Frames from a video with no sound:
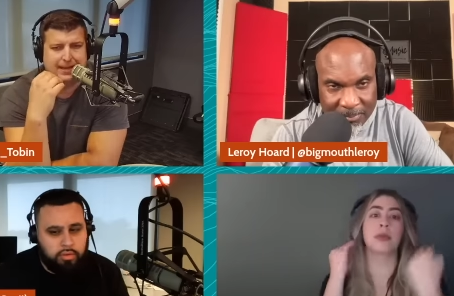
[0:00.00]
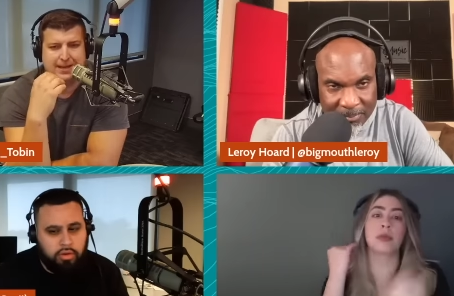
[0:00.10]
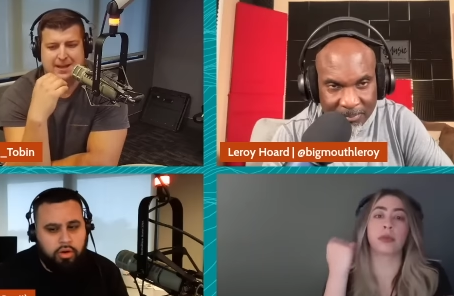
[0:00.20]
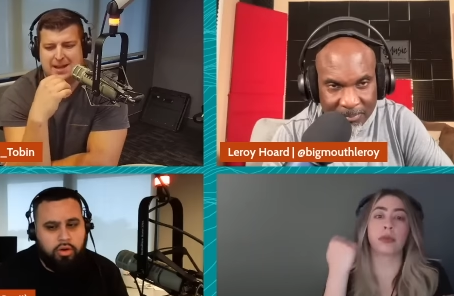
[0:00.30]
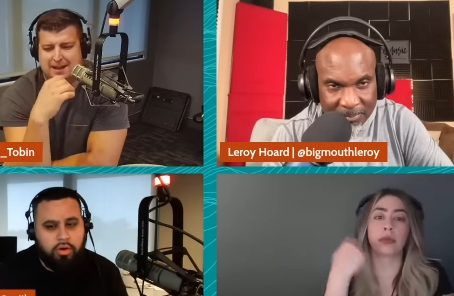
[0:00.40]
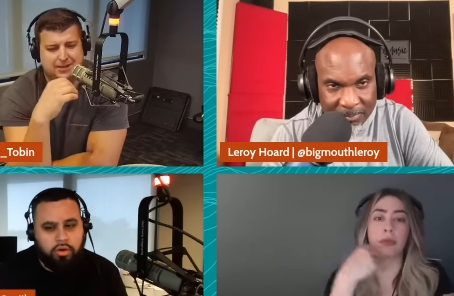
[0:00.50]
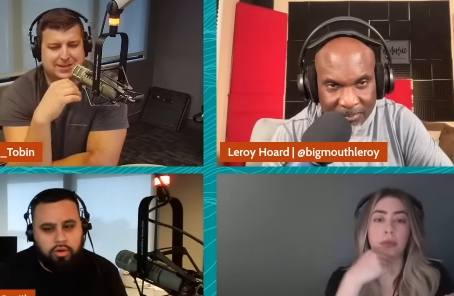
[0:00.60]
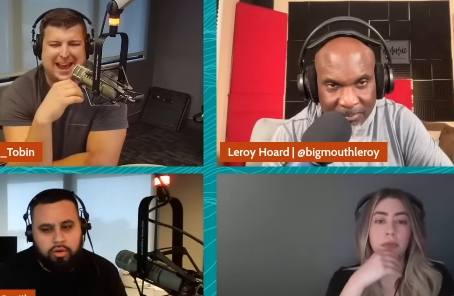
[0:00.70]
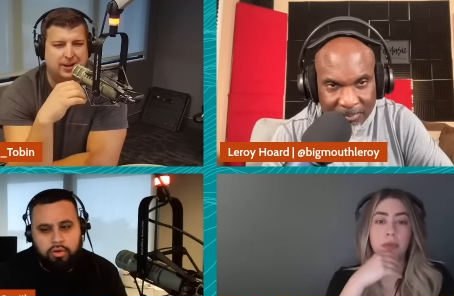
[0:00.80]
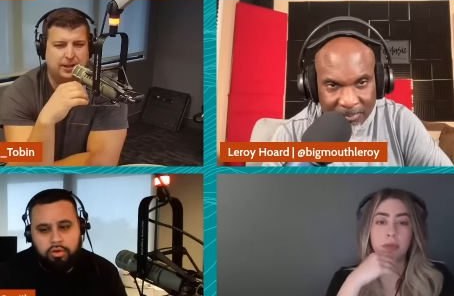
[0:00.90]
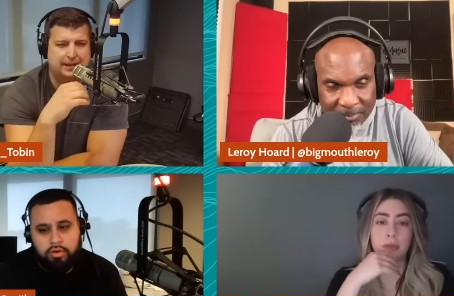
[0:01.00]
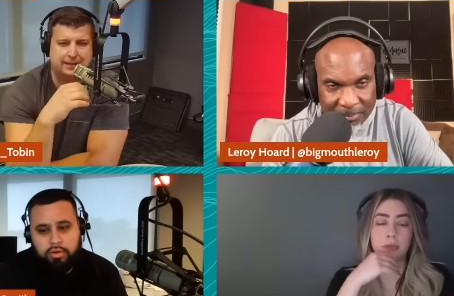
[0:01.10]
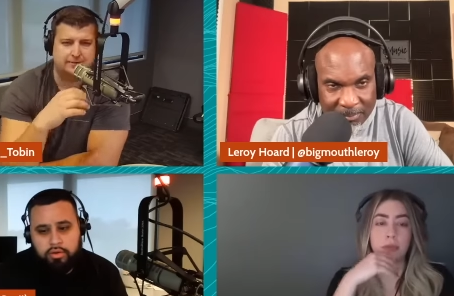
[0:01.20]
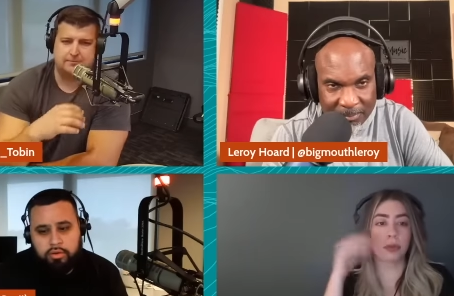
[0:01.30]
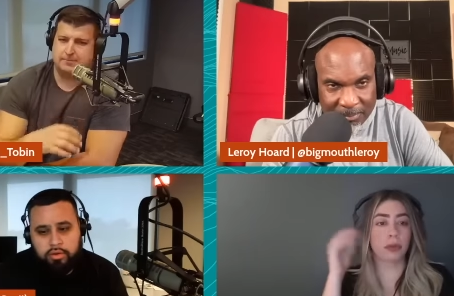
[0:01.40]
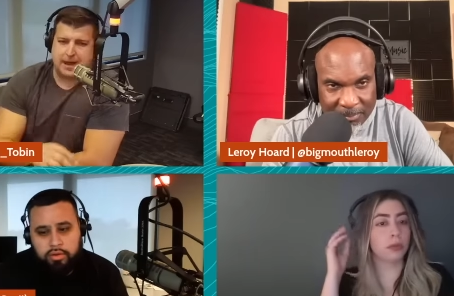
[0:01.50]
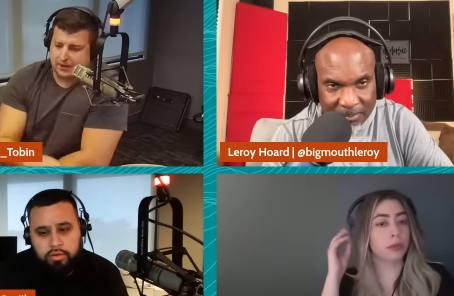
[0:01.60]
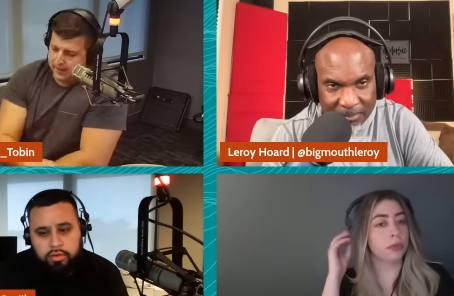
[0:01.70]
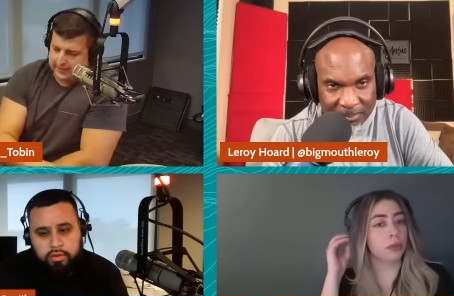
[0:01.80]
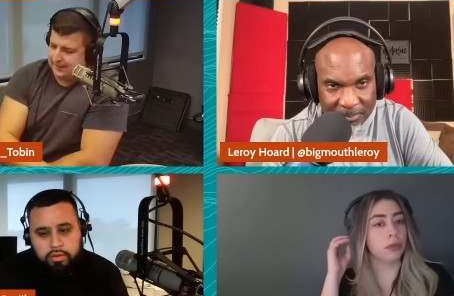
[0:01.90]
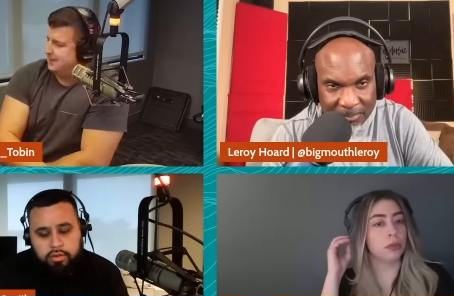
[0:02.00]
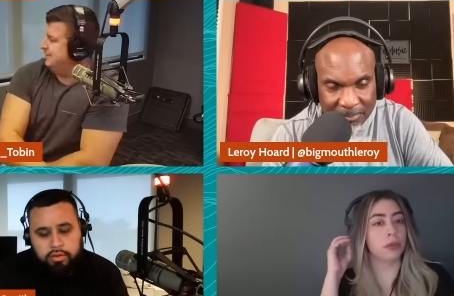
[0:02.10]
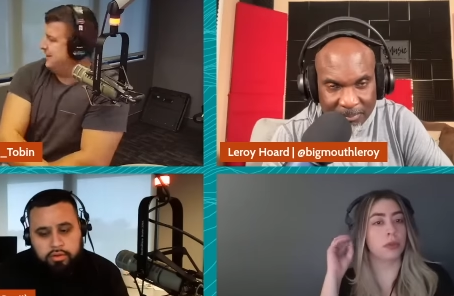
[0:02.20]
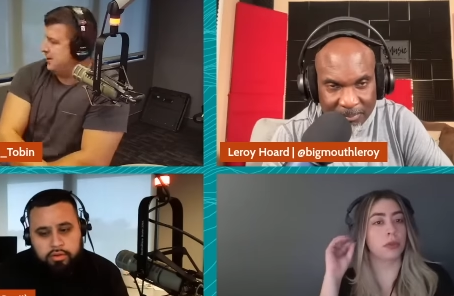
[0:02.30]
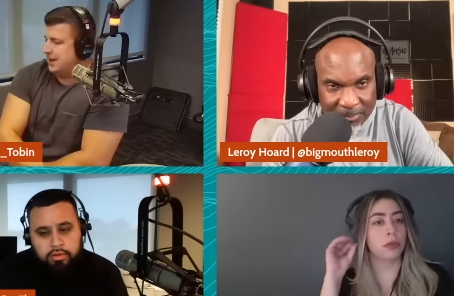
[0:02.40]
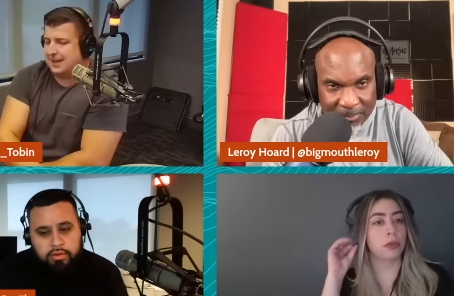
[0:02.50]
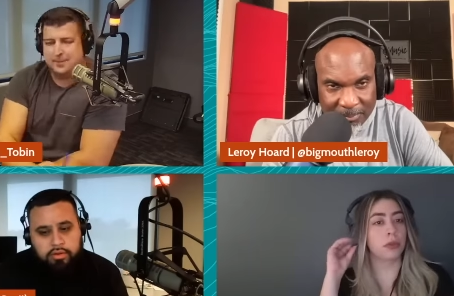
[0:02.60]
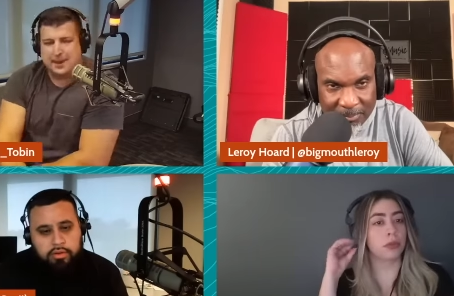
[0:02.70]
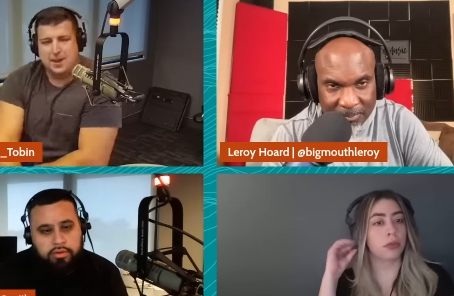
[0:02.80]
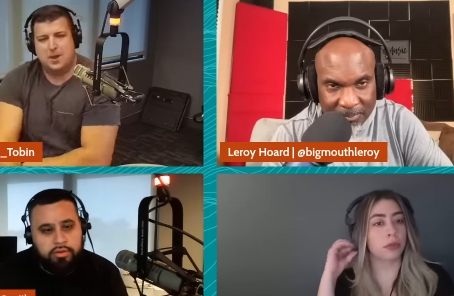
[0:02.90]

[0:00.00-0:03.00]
Speaker 1: Oh, he goes, I don't like it. I don't like it. I don't like it. I'm like,